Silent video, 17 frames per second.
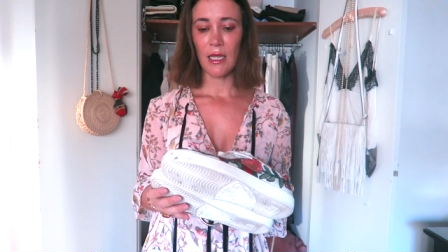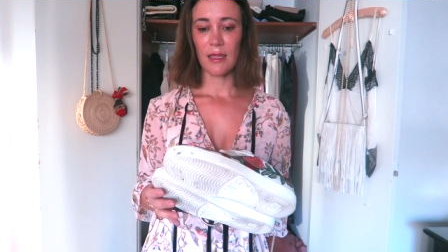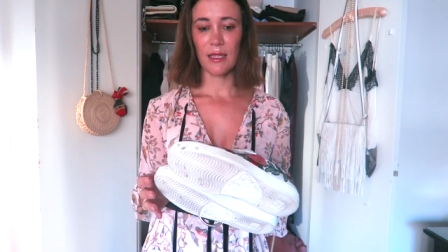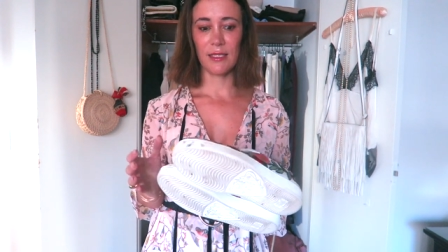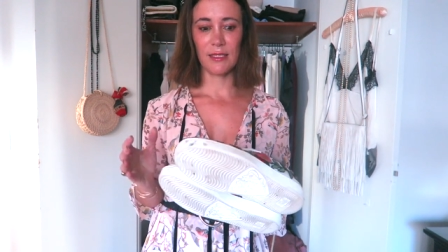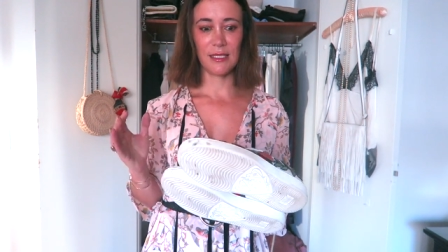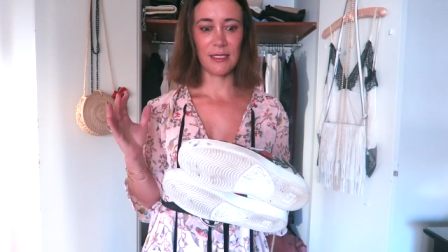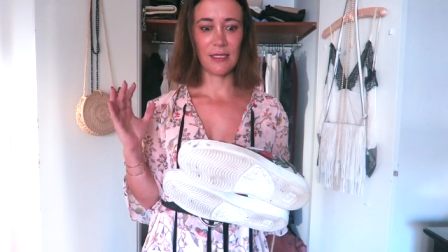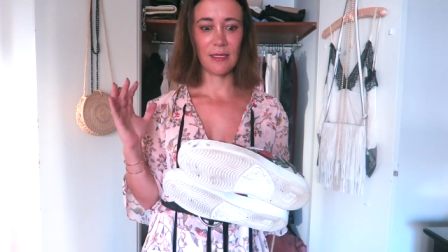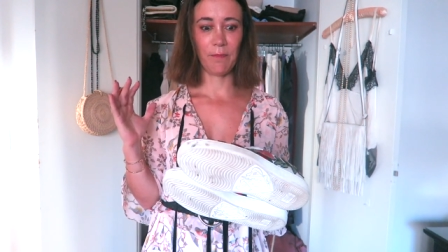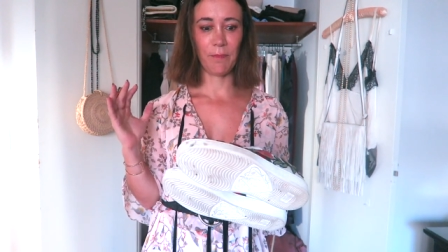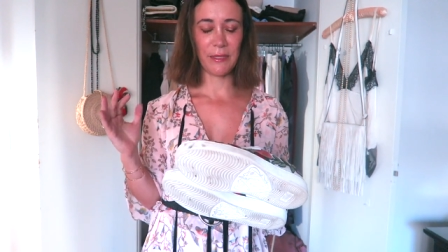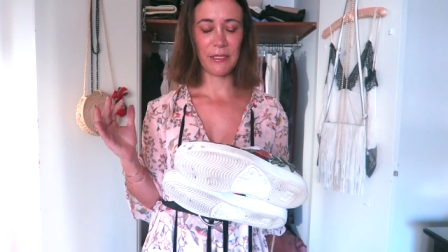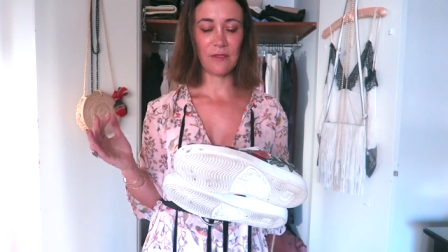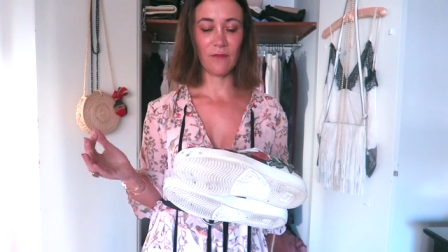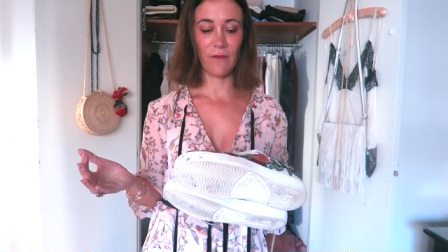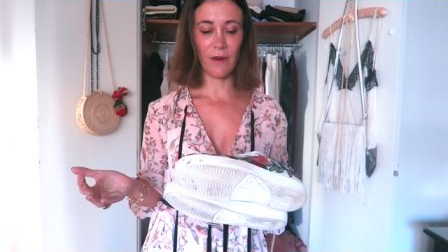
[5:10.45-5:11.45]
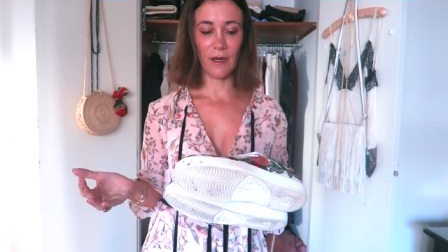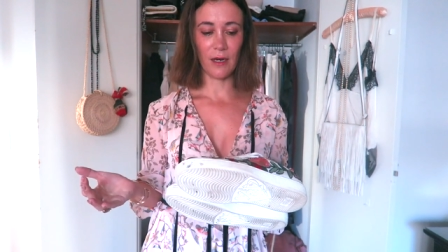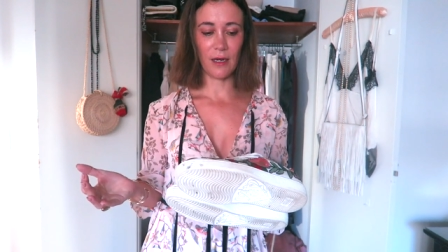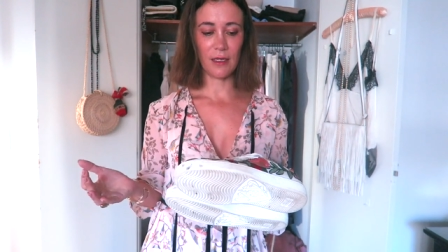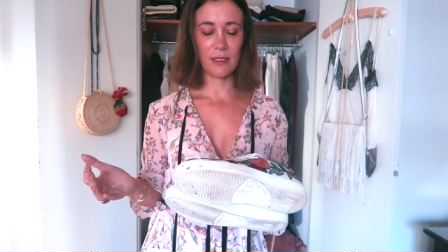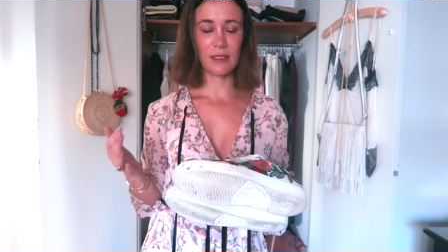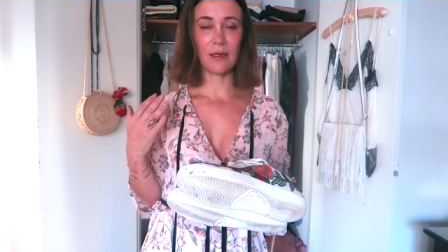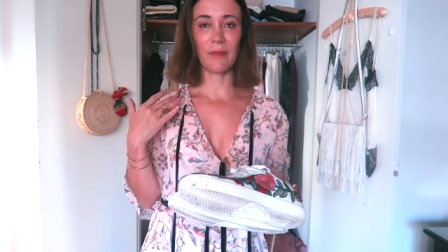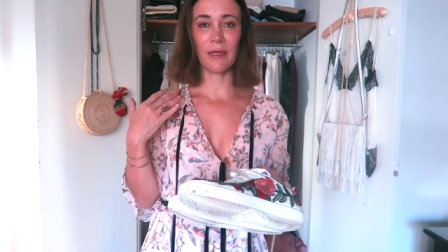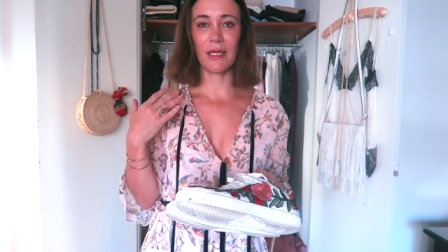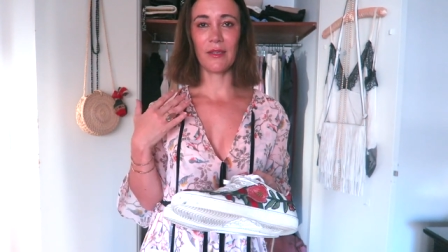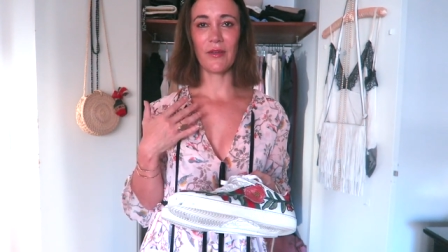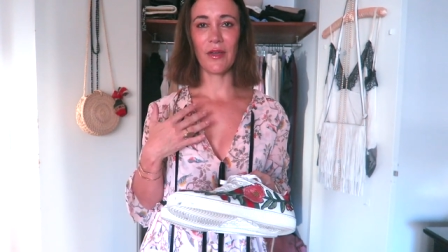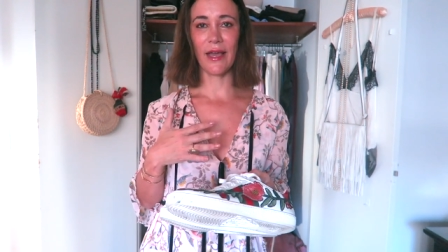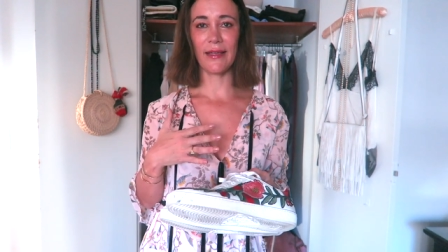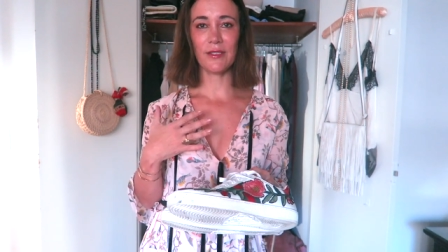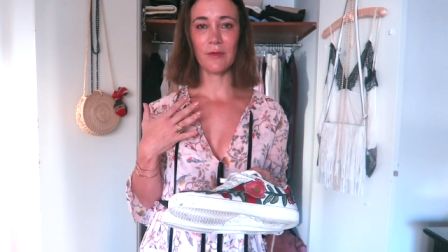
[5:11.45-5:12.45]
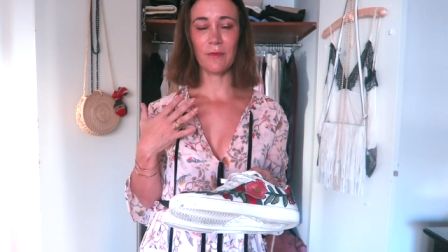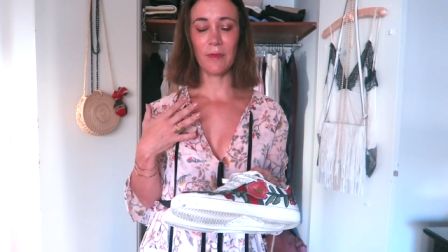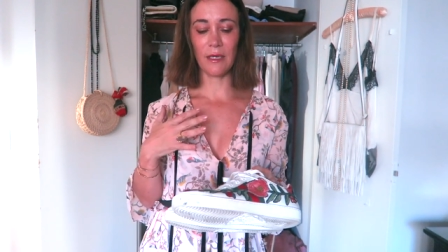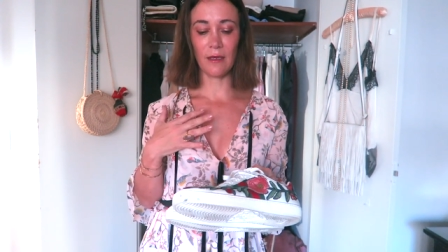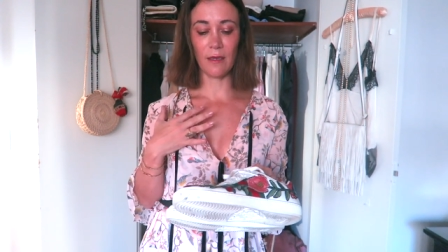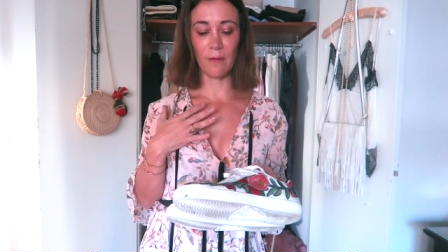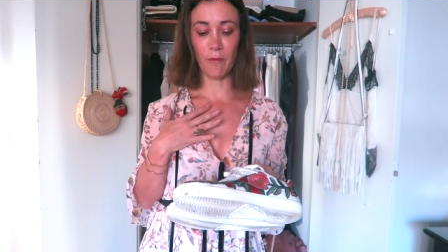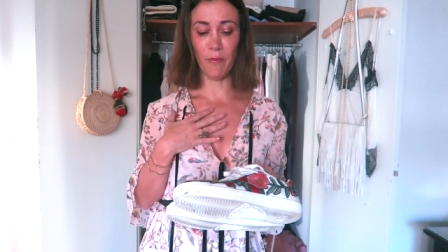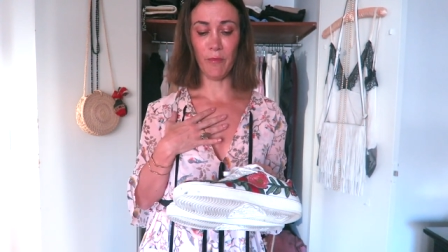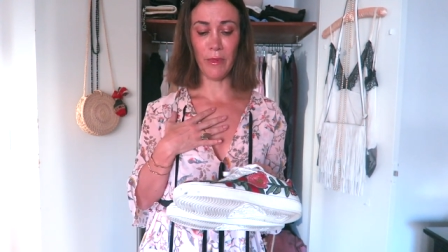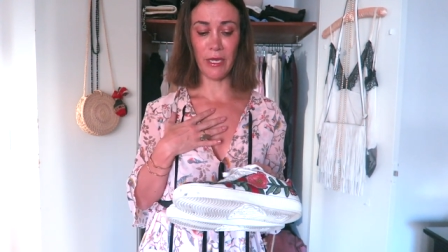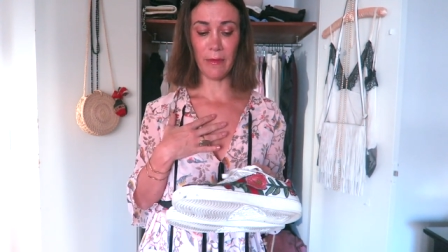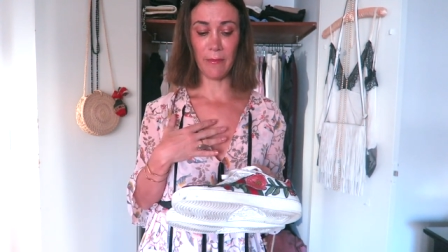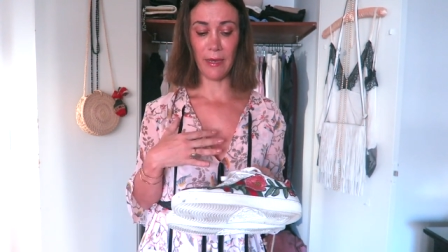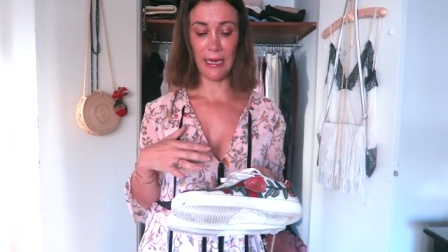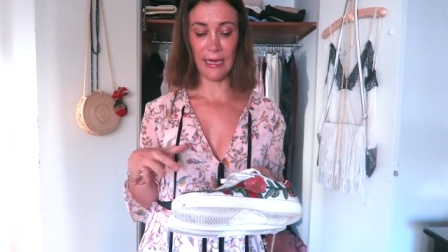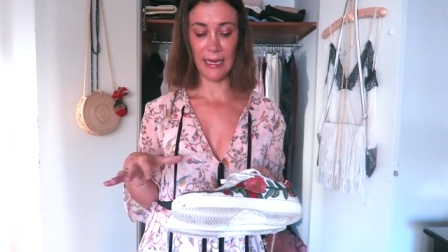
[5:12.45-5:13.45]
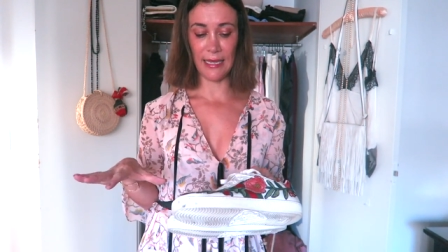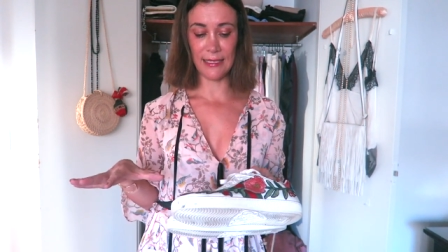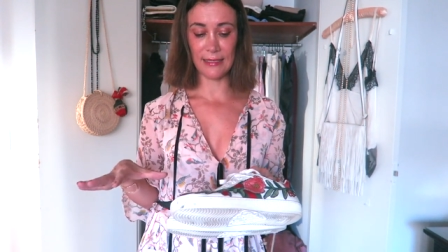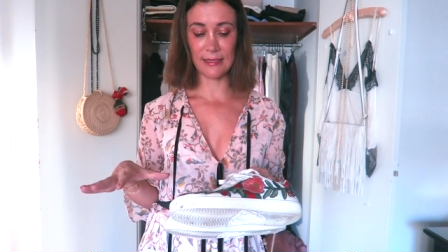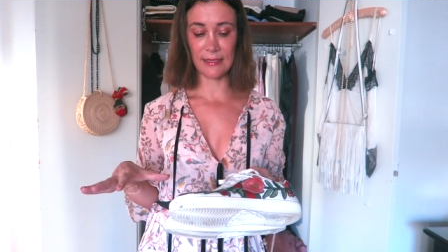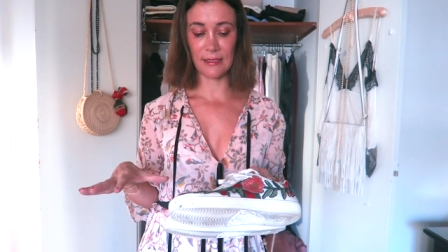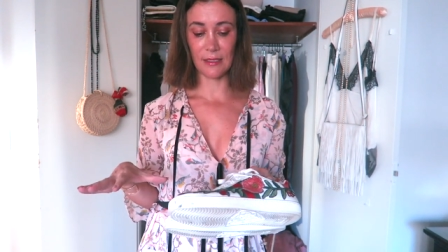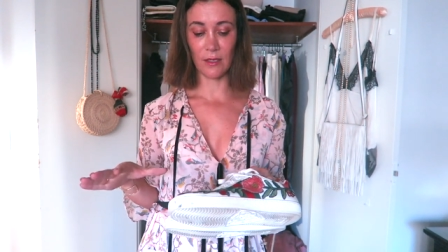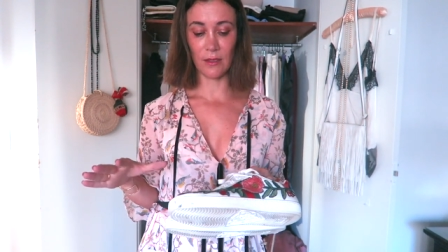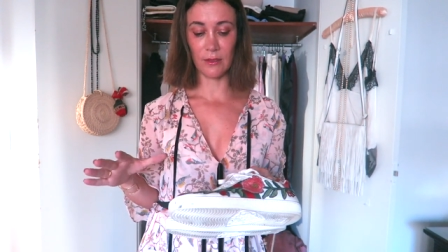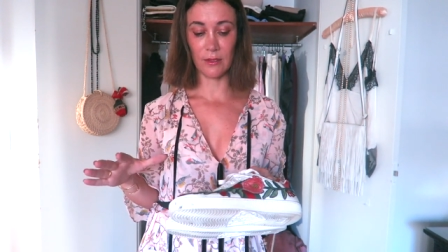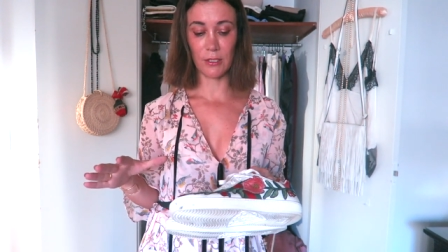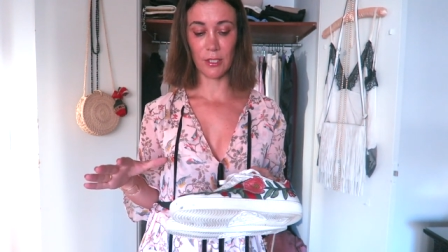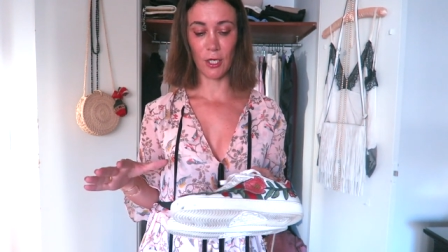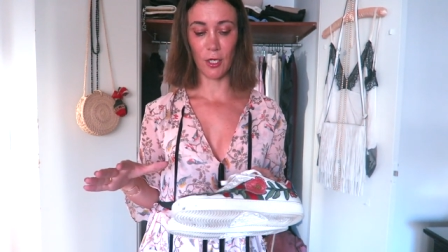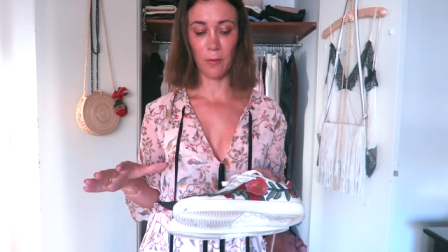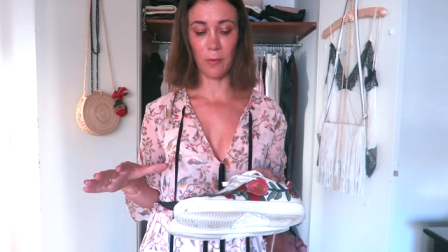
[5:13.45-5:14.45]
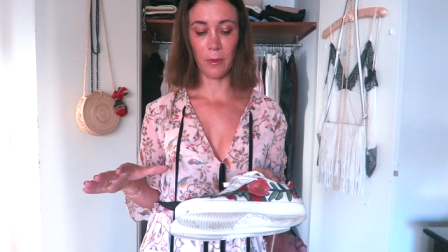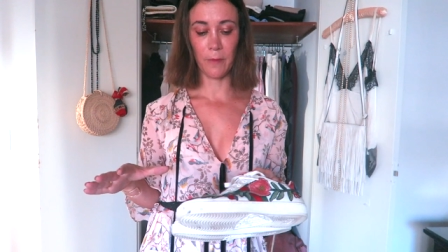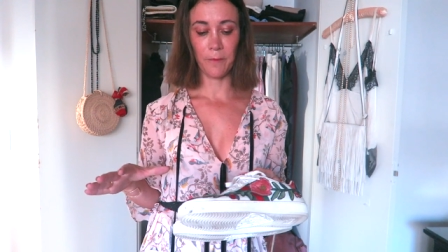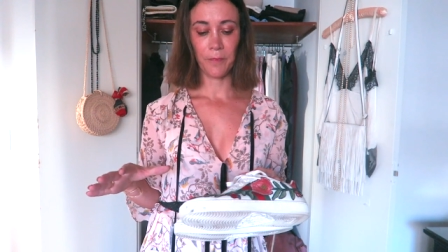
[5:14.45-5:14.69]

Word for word: They're just a piece of art. I mean, you had to be minimalist on top.